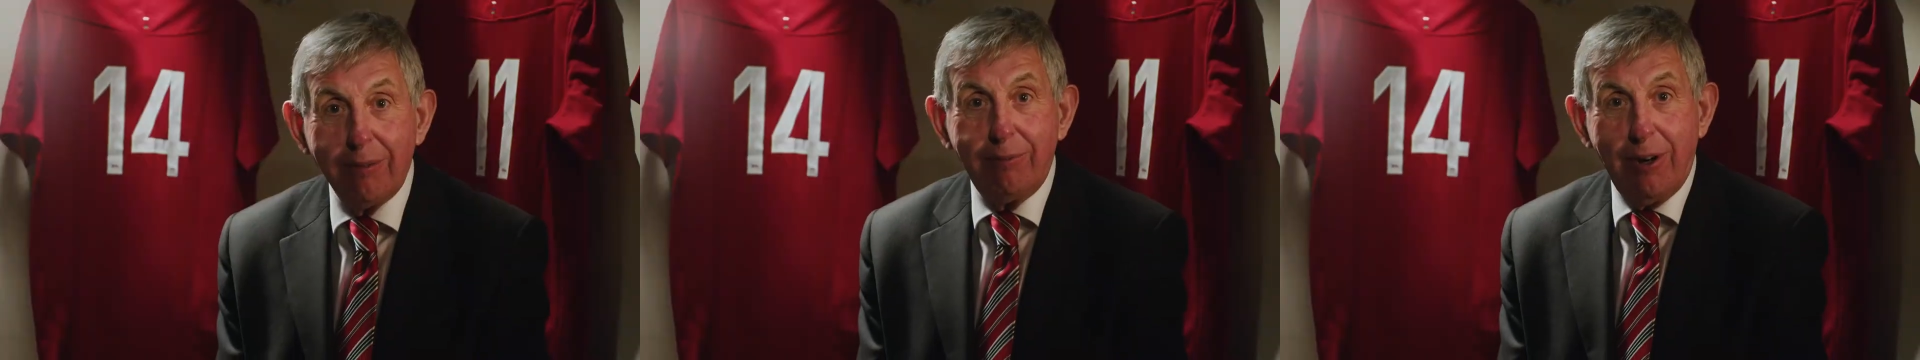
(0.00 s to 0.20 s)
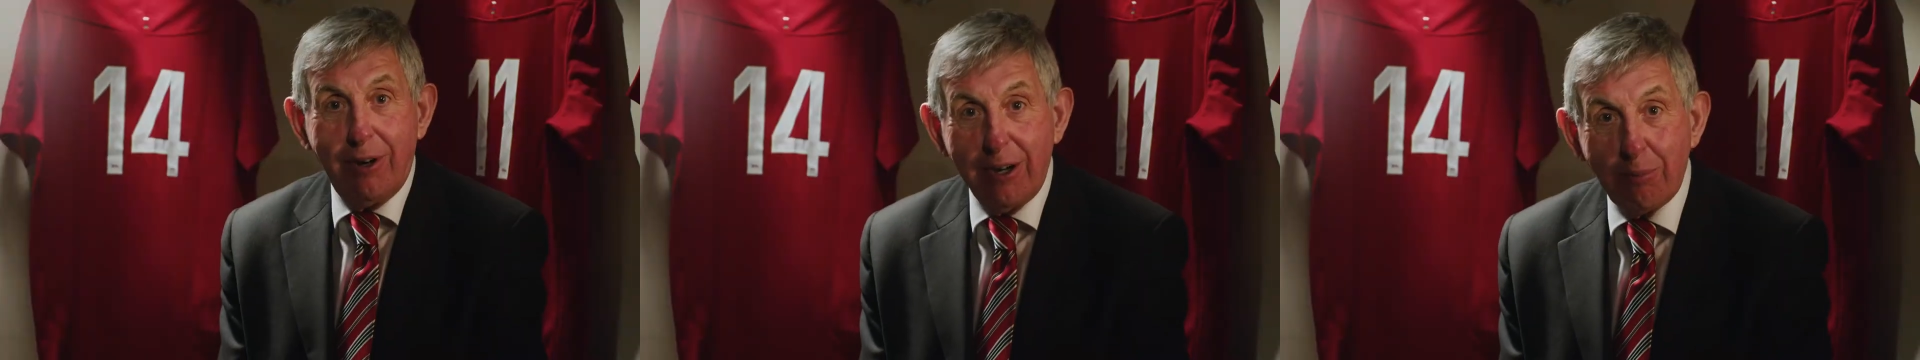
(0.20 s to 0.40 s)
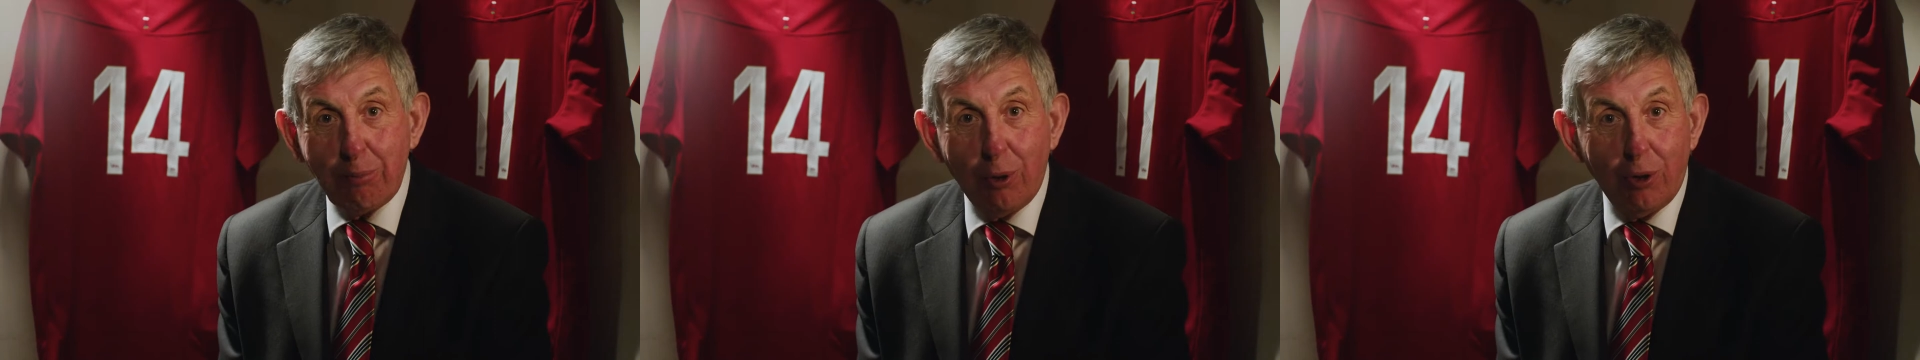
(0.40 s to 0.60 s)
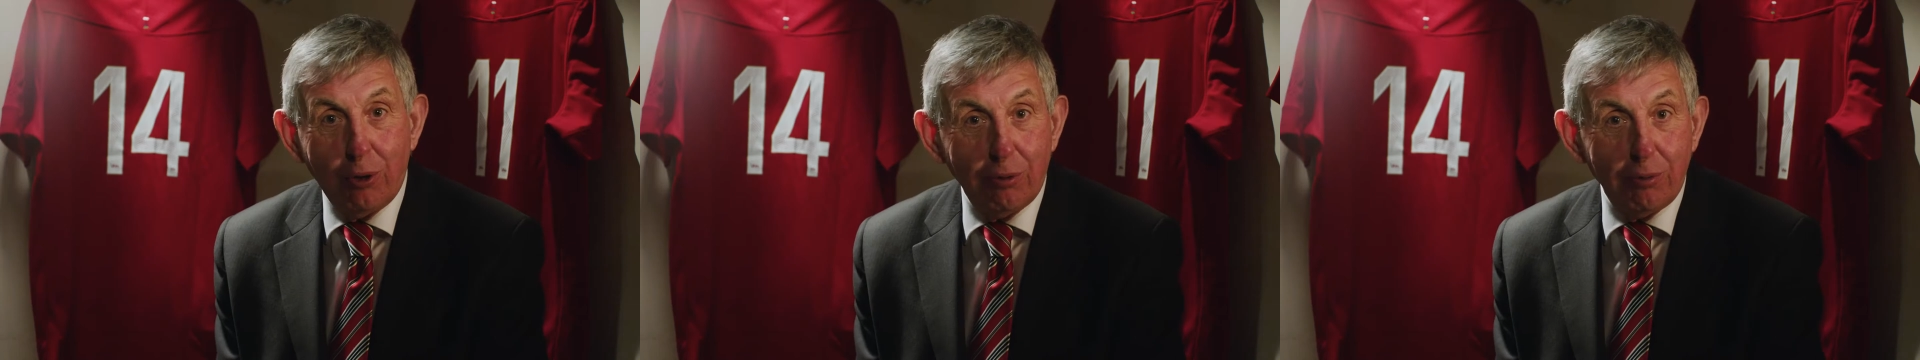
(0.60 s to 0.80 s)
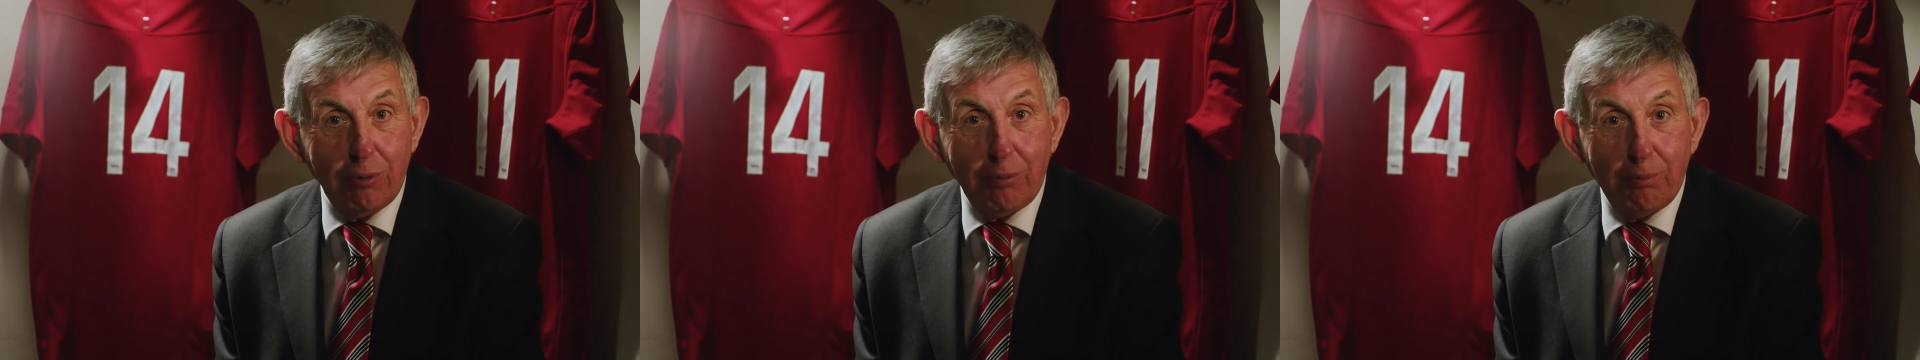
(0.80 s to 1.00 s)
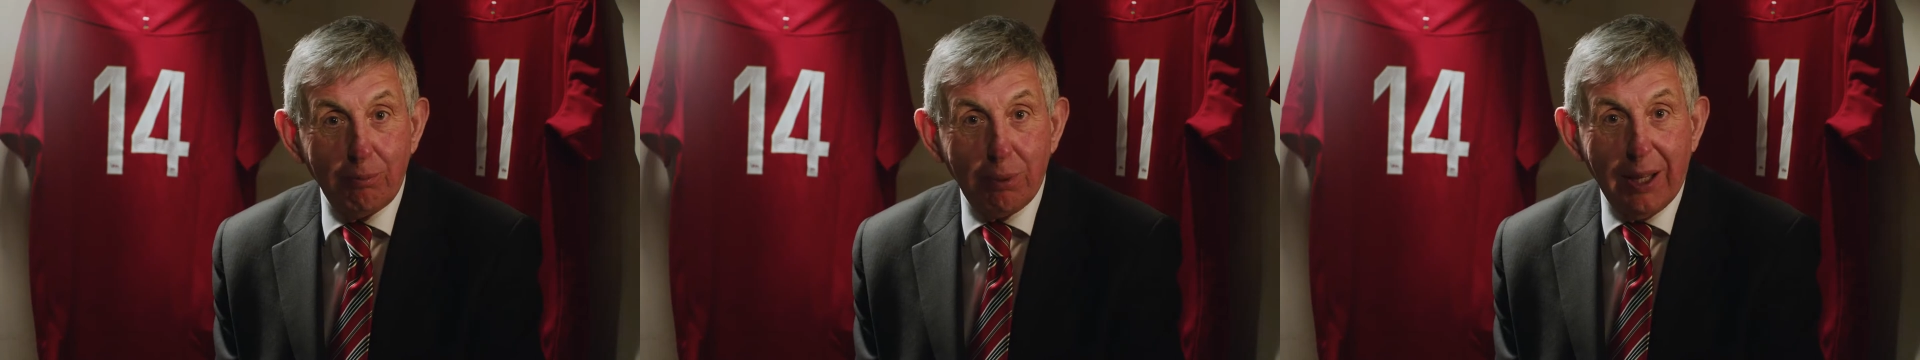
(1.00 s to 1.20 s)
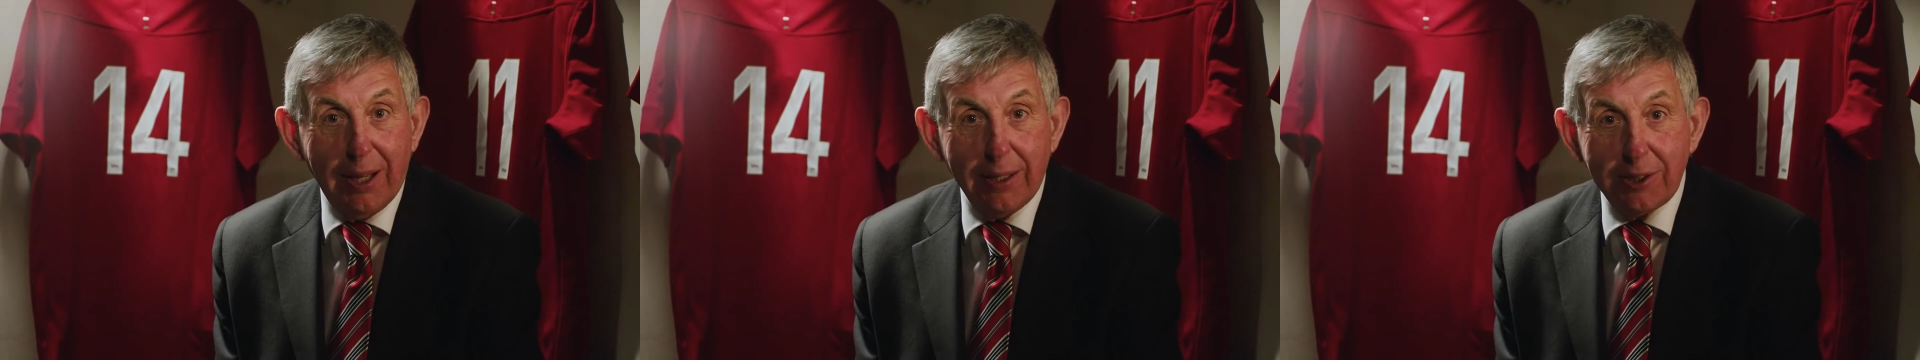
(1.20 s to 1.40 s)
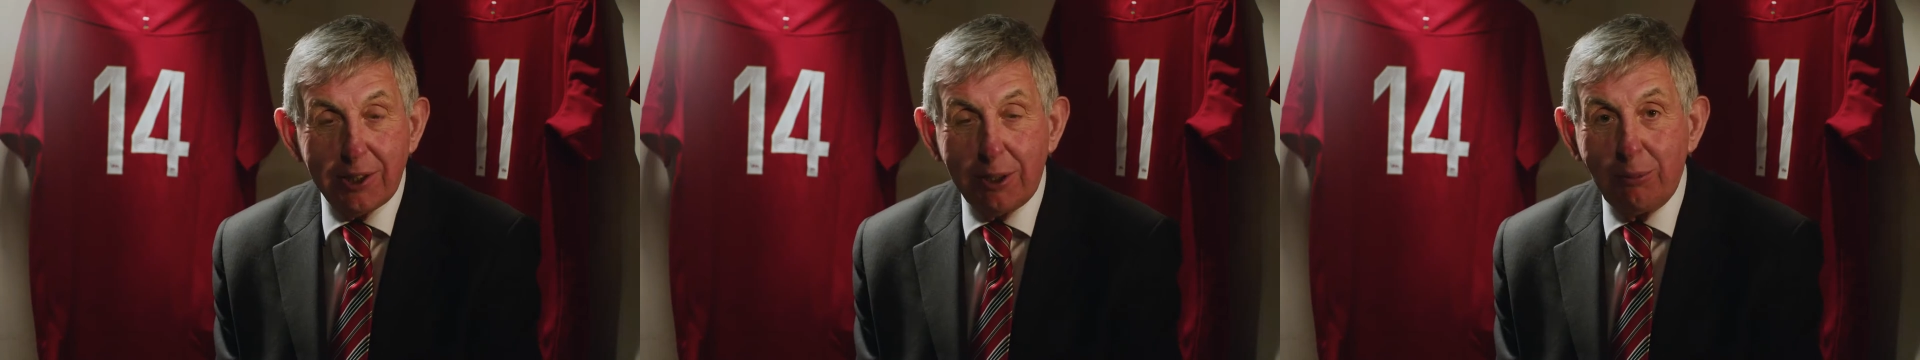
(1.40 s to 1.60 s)
very important
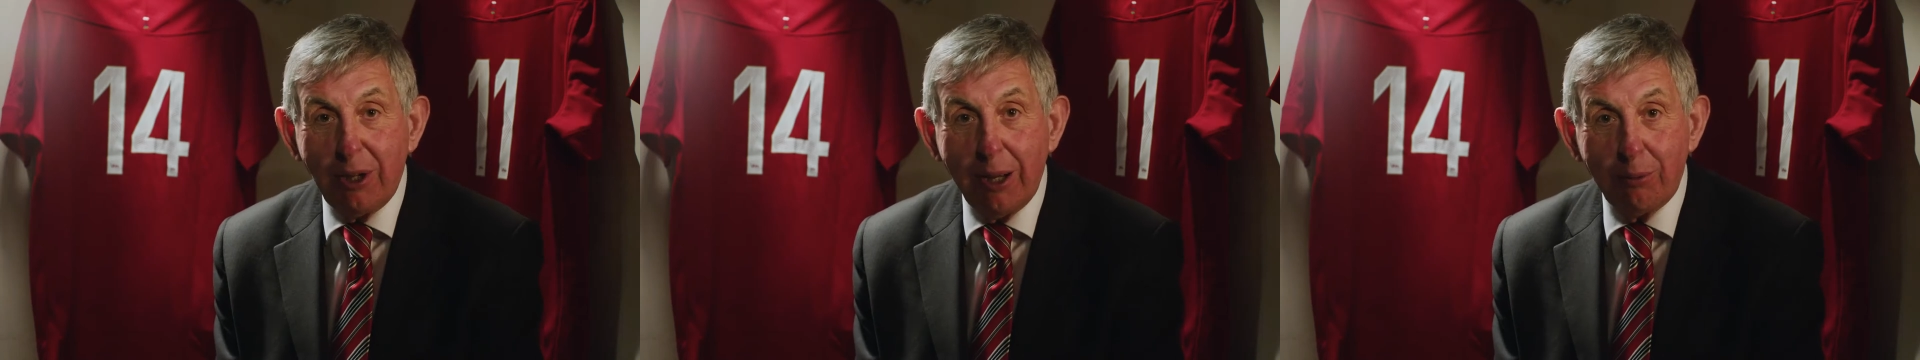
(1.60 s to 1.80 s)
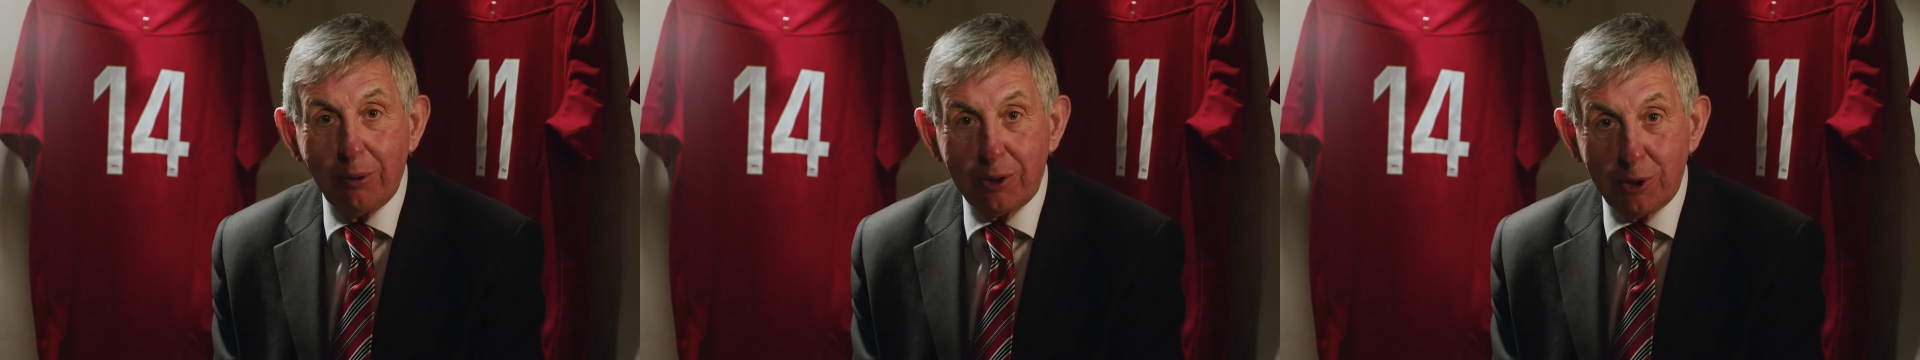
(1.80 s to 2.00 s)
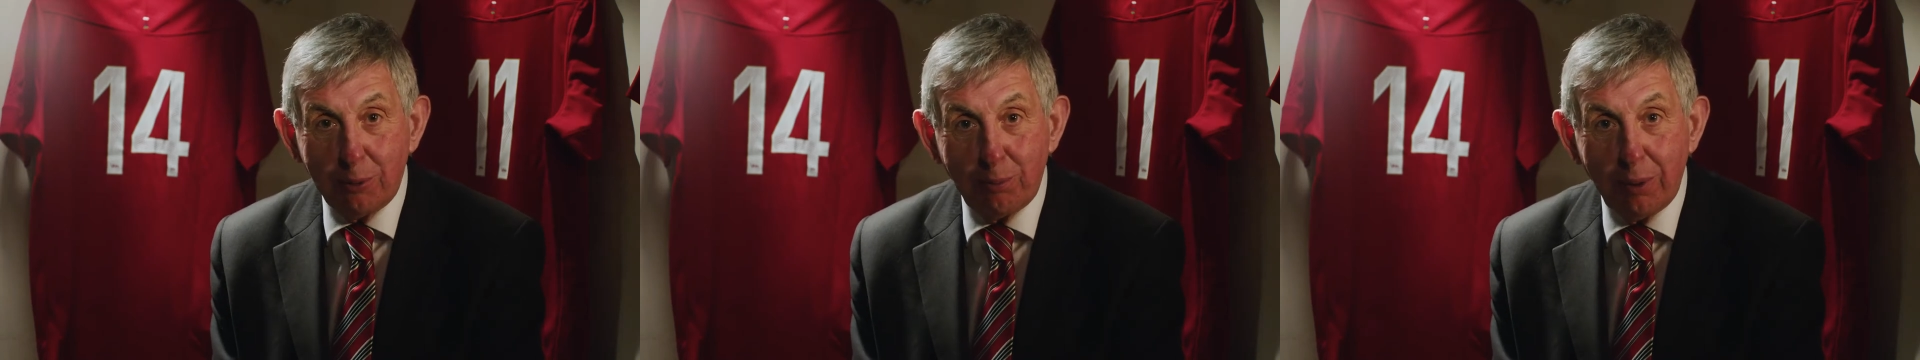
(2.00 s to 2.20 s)
players to be able to